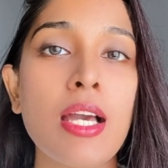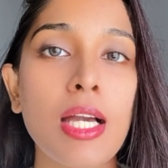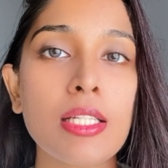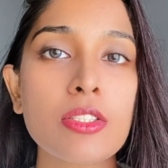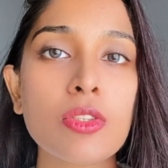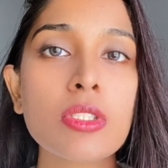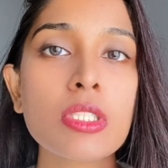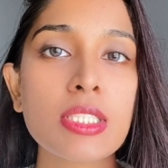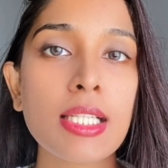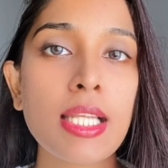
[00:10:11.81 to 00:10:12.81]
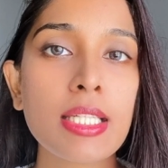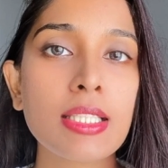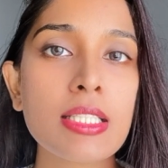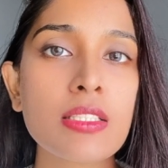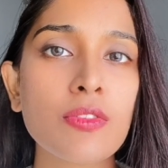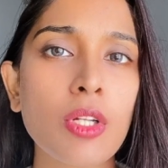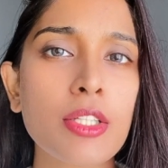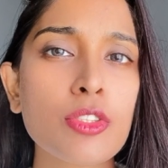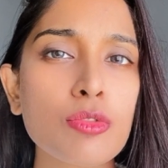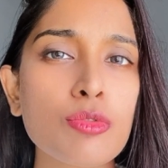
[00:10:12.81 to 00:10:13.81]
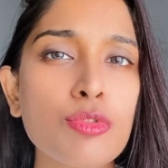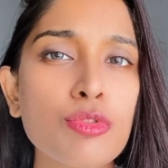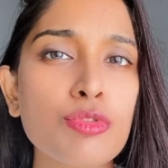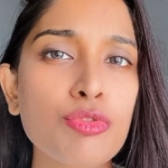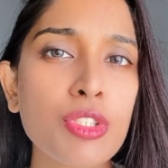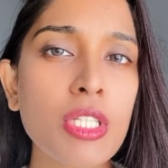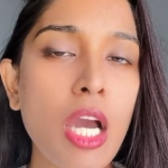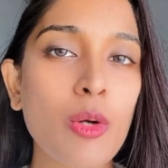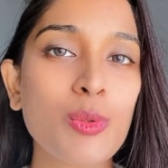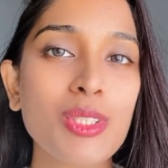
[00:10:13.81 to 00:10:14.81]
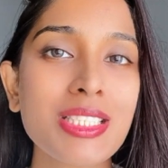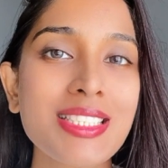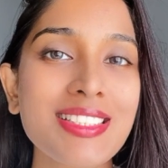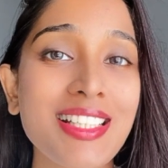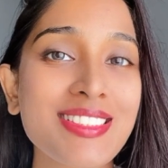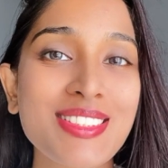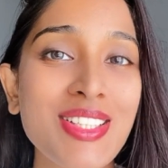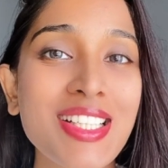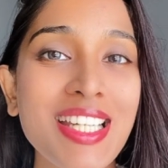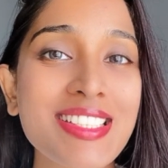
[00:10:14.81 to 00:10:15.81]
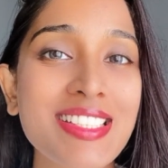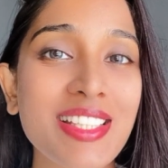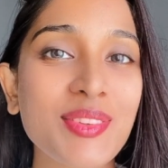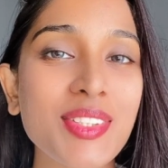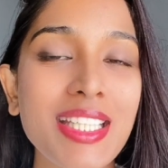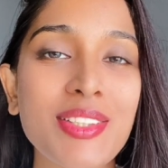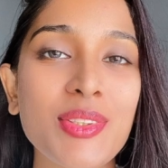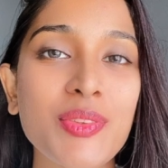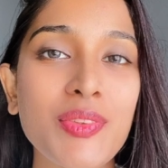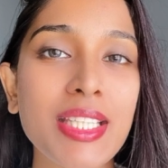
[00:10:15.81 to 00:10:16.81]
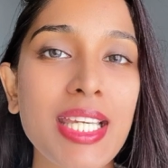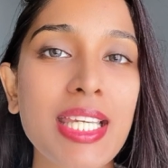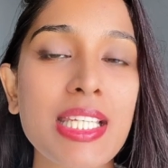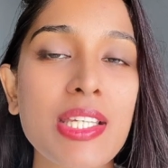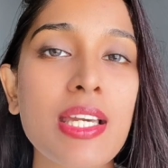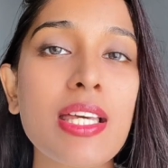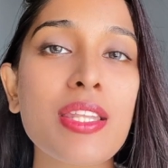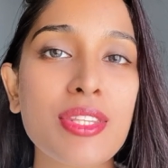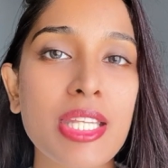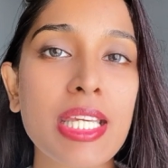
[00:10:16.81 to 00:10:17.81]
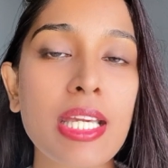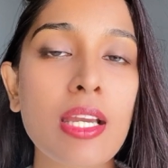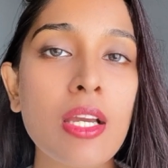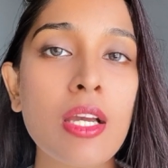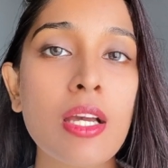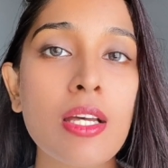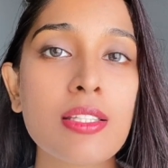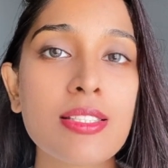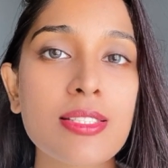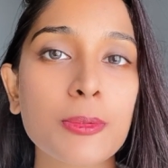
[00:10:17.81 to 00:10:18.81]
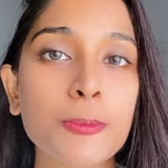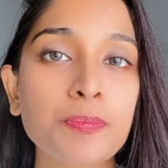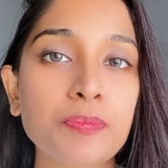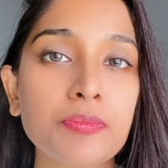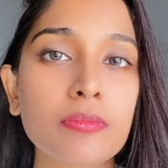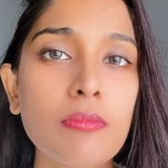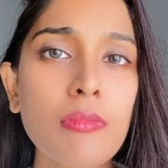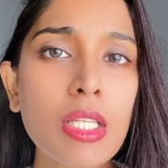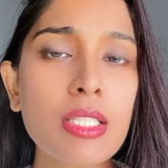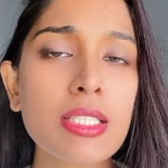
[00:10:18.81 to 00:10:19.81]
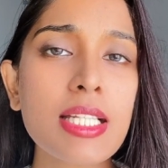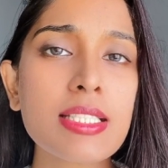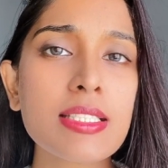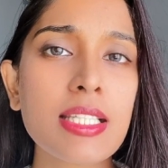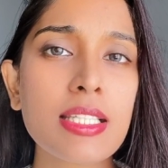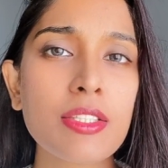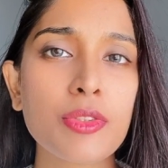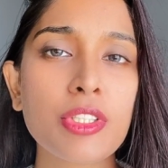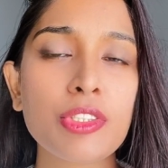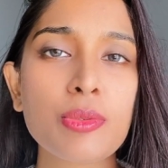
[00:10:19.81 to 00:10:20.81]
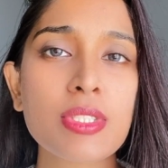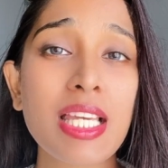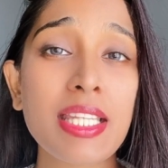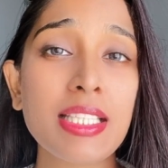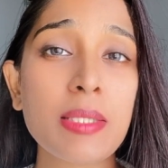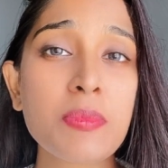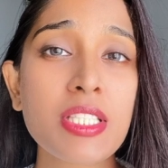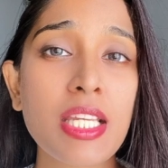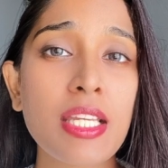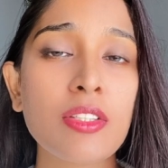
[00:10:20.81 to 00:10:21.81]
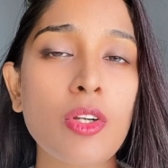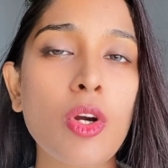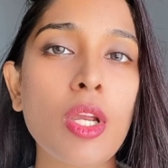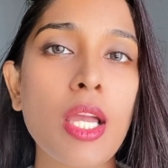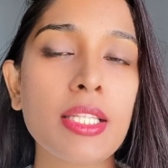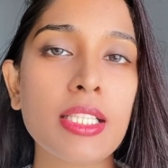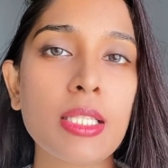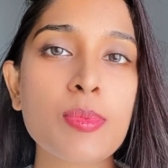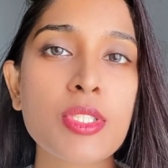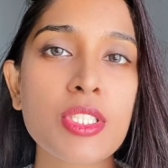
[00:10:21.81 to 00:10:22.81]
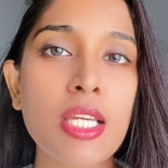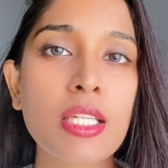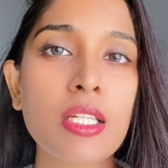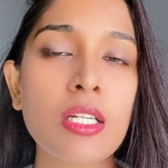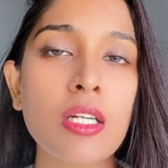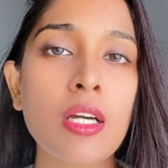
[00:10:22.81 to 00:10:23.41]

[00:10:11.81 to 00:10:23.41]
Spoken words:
And it's gonna stay like this for like 2 to 3 hours as long as I don't eat or drink anything. So, and that's the thing, you can use any lip stain or any lipstick